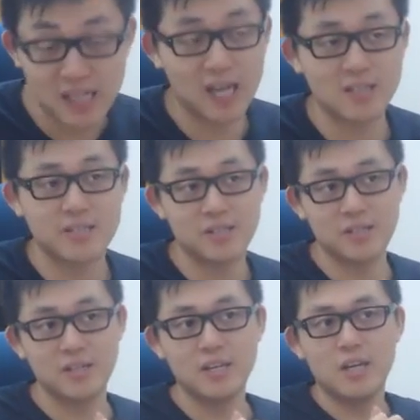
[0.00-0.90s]

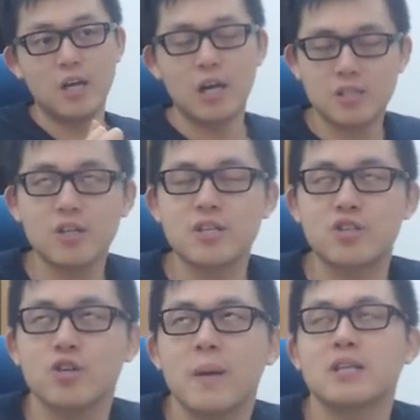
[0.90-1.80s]
Huckster. Huckster is a
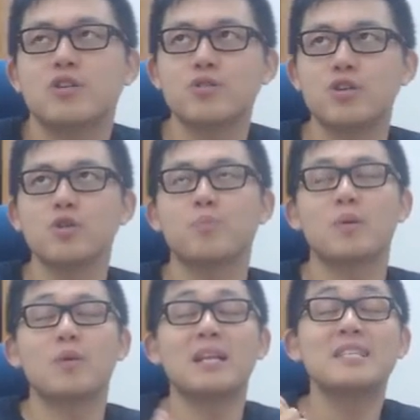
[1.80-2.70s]
2-mana 2/2, but
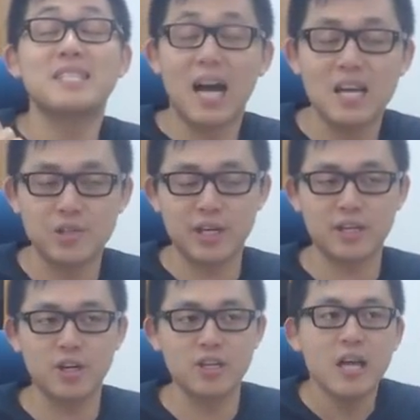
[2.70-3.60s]
when it dies, you get a
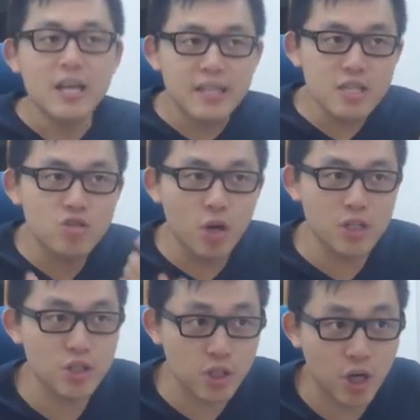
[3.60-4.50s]
card. This draws
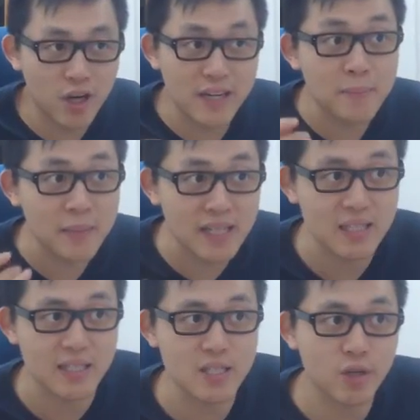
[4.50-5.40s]
you the card
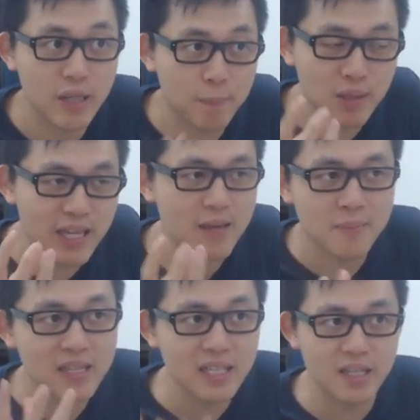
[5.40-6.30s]
immediately, so you can play
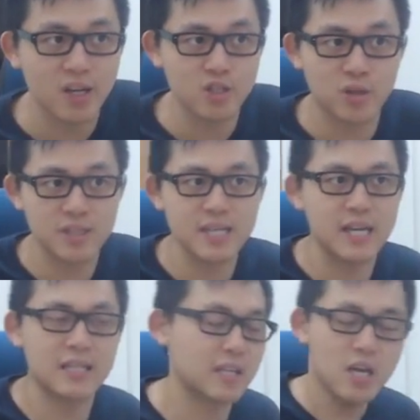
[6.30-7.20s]
immediately on turn
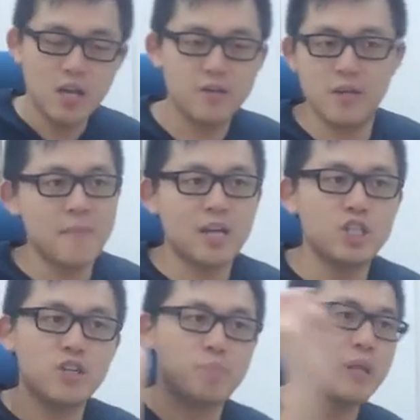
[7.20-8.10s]
10. Like, imagine
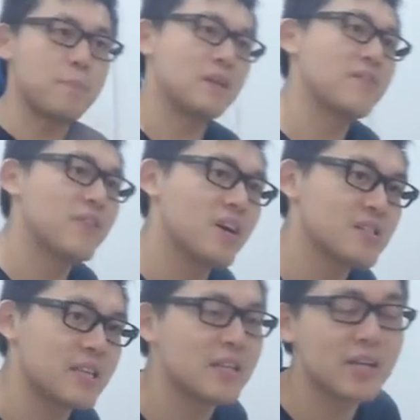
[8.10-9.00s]
you play Blink
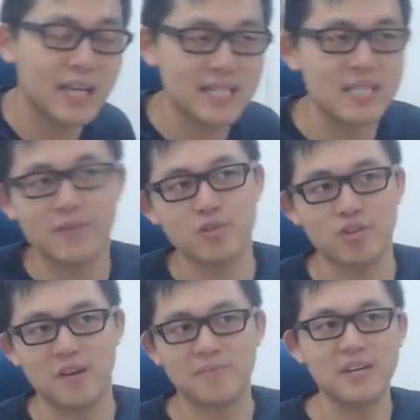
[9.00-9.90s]
Fox and you get a
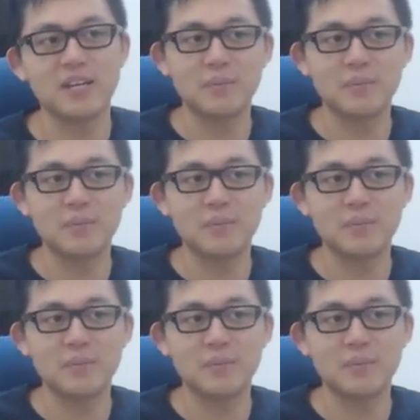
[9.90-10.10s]
7-drop, right? You